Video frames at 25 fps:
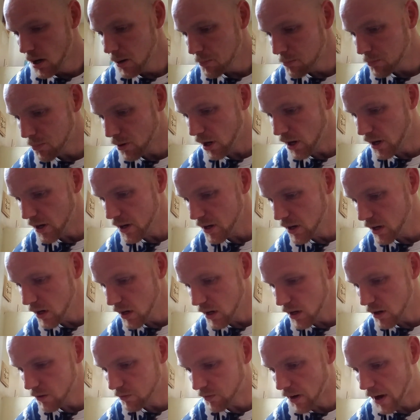But
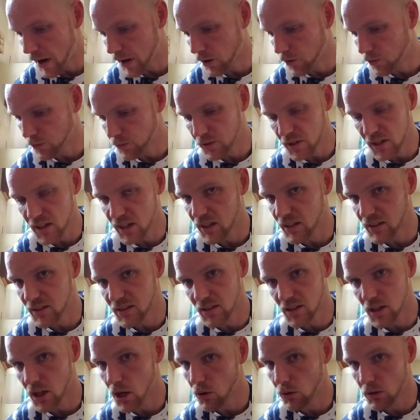if I don't need it
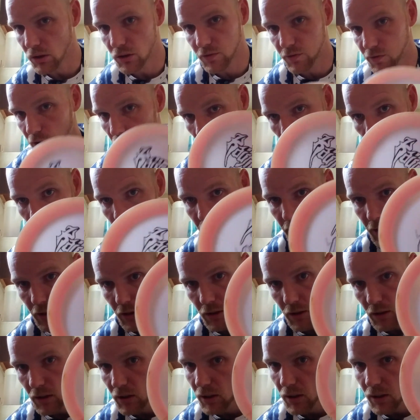to go as far,
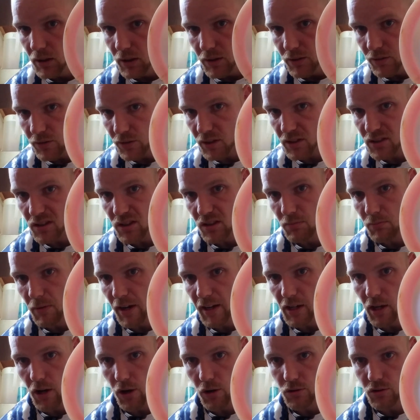this is
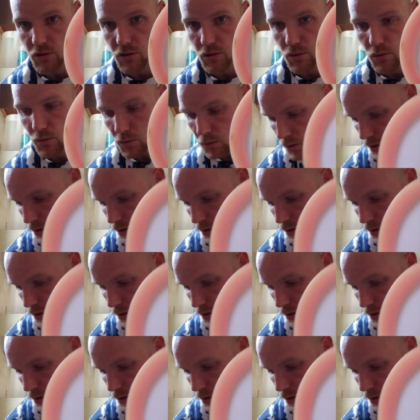my go-to.